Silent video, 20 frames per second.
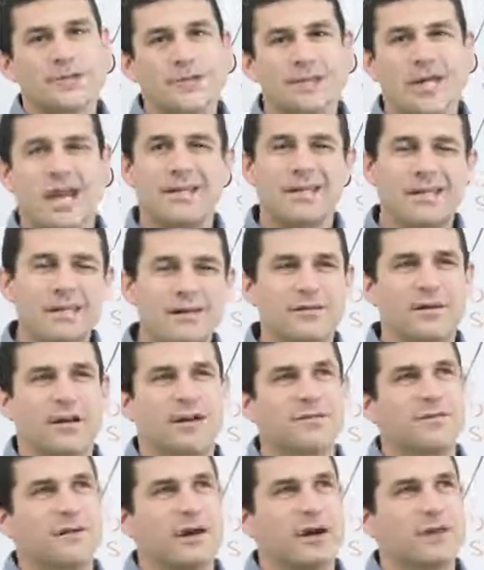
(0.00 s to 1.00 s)
So the idea
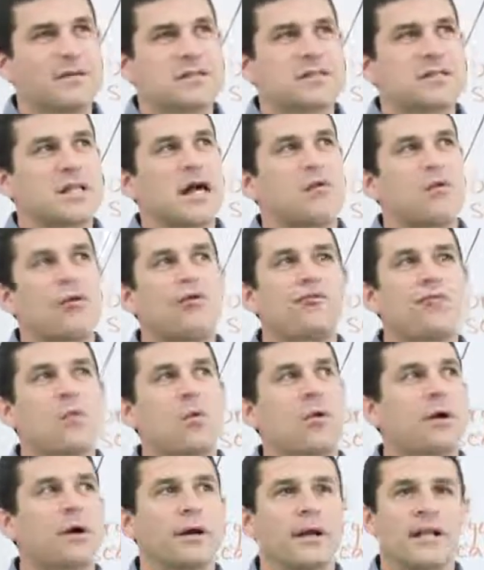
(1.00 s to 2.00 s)
of this level
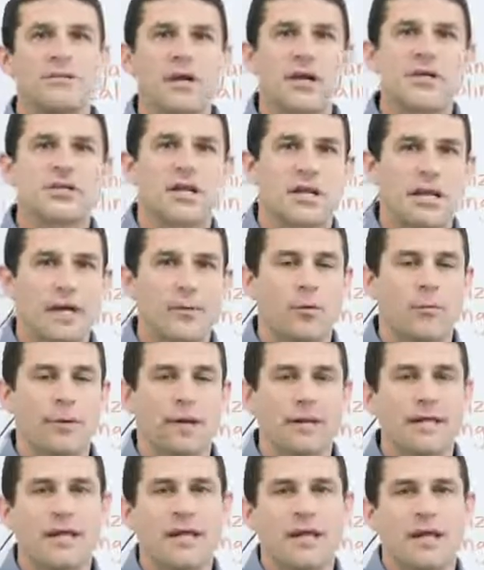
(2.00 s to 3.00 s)
4 innovation
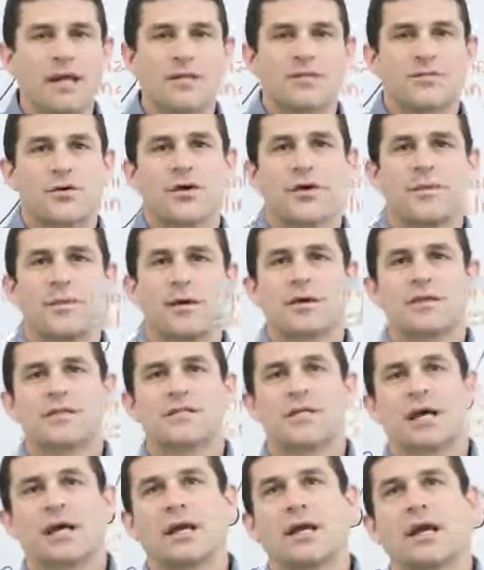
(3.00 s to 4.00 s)
enablement is for you to be able
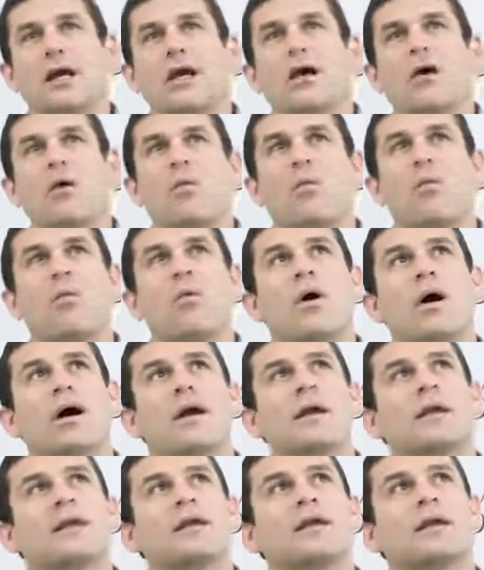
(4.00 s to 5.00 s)
to say,
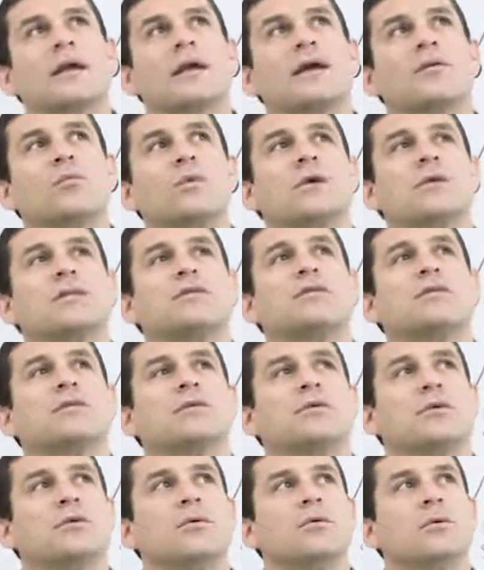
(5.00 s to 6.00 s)
what can we
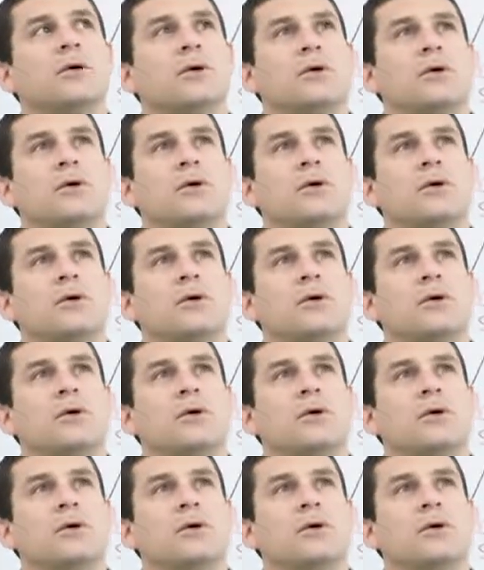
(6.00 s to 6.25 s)
do